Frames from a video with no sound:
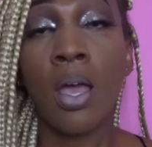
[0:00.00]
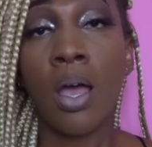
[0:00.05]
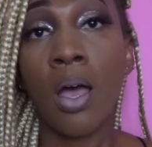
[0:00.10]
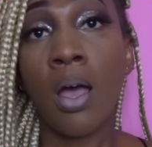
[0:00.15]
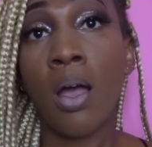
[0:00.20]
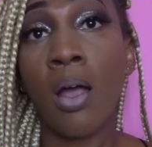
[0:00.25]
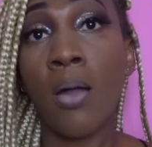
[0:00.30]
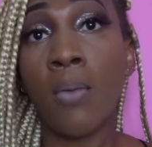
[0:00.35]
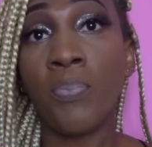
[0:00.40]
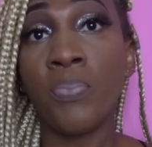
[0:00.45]

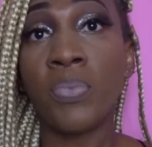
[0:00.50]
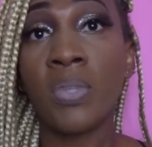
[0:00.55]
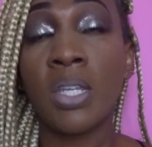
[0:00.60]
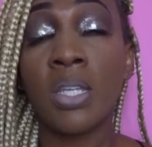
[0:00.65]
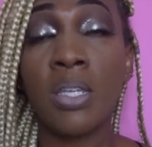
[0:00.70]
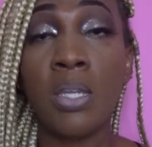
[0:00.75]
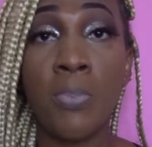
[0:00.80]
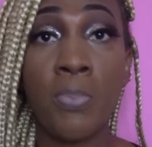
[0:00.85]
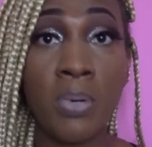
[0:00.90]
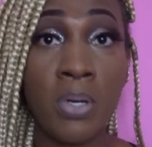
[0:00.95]

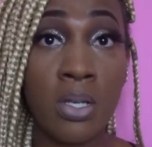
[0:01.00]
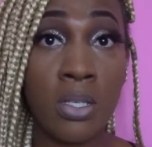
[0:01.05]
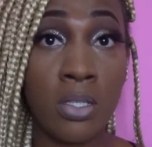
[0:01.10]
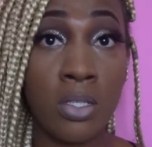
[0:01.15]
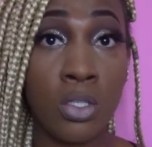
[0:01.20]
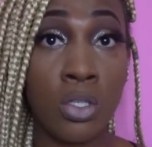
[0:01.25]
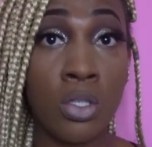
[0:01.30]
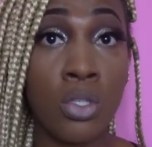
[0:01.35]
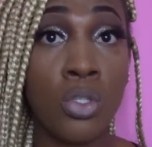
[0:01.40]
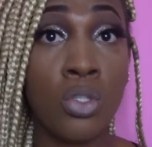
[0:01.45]
The
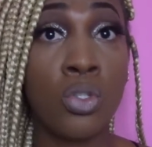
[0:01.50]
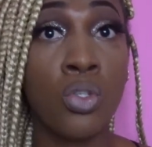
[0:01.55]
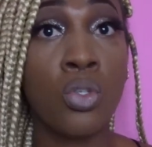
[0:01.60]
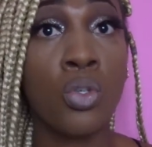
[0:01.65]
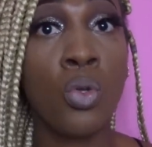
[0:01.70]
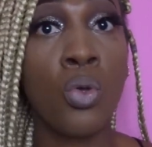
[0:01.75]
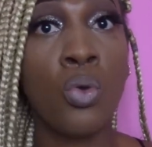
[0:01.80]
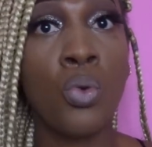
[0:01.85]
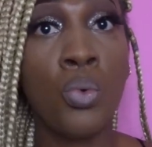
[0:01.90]
persons